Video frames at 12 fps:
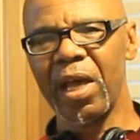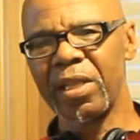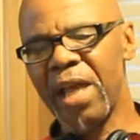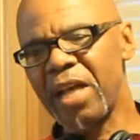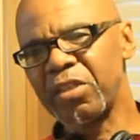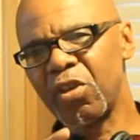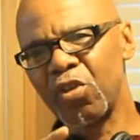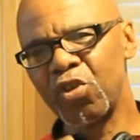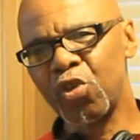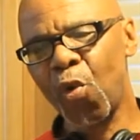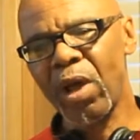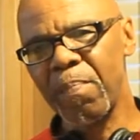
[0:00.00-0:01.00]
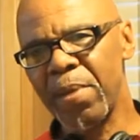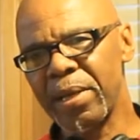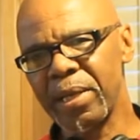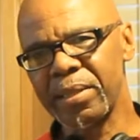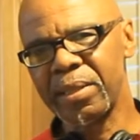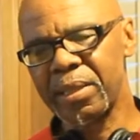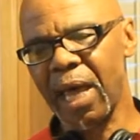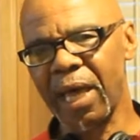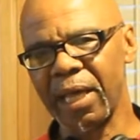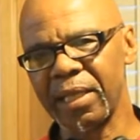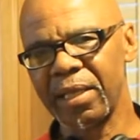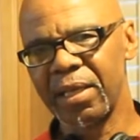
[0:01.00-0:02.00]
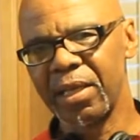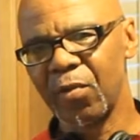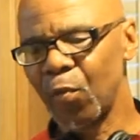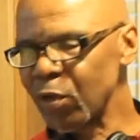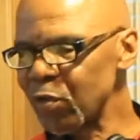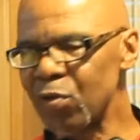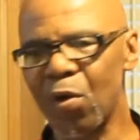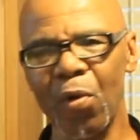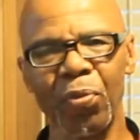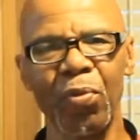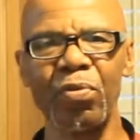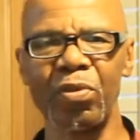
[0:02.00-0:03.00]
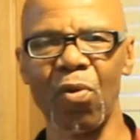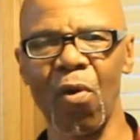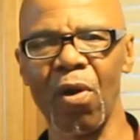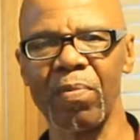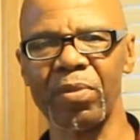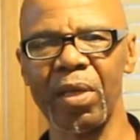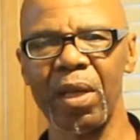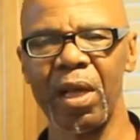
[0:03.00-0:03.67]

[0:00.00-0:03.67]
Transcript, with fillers: And that's the joy of being a saint when you go through storms.